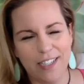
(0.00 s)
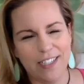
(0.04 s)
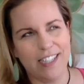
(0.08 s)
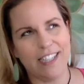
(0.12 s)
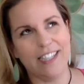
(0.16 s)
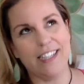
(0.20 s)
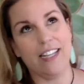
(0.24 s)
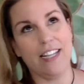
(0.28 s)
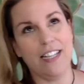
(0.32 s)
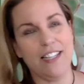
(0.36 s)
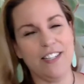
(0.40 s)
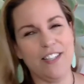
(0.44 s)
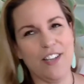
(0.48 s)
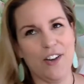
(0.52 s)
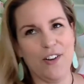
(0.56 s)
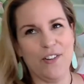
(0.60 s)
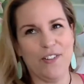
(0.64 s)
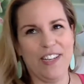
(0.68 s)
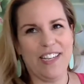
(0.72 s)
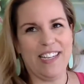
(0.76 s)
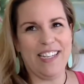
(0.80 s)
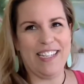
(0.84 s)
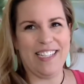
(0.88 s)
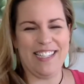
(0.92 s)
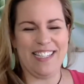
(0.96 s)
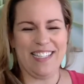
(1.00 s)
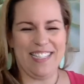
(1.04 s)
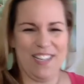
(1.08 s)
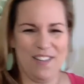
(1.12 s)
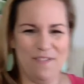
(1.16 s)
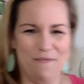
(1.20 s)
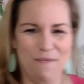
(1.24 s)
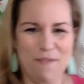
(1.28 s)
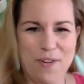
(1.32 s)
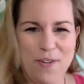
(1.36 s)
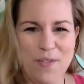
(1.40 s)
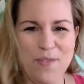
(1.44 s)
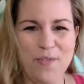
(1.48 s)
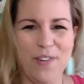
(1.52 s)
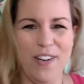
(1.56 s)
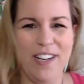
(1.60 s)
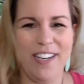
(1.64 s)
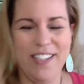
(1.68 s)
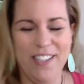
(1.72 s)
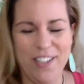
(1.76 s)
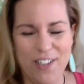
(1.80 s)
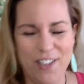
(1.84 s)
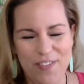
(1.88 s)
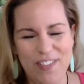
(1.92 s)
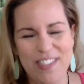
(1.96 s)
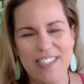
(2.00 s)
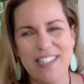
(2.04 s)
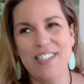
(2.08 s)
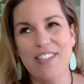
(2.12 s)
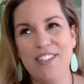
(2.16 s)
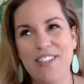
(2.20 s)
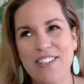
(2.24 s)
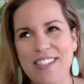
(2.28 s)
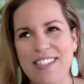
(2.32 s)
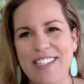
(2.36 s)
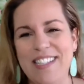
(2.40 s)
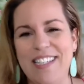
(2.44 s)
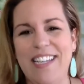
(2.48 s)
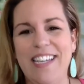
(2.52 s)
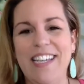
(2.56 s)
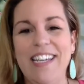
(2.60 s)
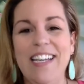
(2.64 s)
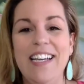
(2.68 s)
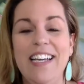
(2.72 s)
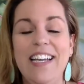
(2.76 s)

Like that's always number one. No, but seriously,